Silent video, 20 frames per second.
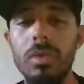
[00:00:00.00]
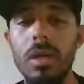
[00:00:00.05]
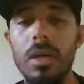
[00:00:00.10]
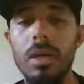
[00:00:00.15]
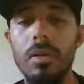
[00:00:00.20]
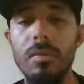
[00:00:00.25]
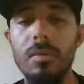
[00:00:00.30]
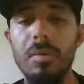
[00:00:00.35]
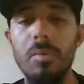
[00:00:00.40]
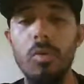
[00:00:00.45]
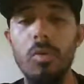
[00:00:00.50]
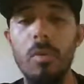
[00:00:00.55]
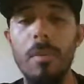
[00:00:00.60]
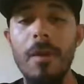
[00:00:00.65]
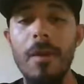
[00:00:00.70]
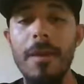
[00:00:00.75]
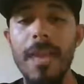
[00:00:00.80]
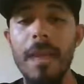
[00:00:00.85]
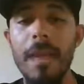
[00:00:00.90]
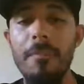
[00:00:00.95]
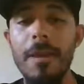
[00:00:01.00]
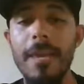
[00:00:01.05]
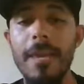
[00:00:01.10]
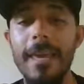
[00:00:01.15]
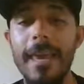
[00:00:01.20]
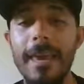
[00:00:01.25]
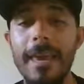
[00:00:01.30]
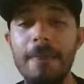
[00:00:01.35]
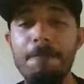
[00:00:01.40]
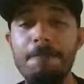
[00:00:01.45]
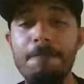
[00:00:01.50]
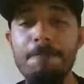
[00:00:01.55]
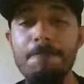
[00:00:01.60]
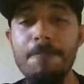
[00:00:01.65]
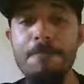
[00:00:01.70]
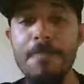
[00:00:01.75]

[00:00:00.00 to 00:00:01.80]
talk a little bit more about game by game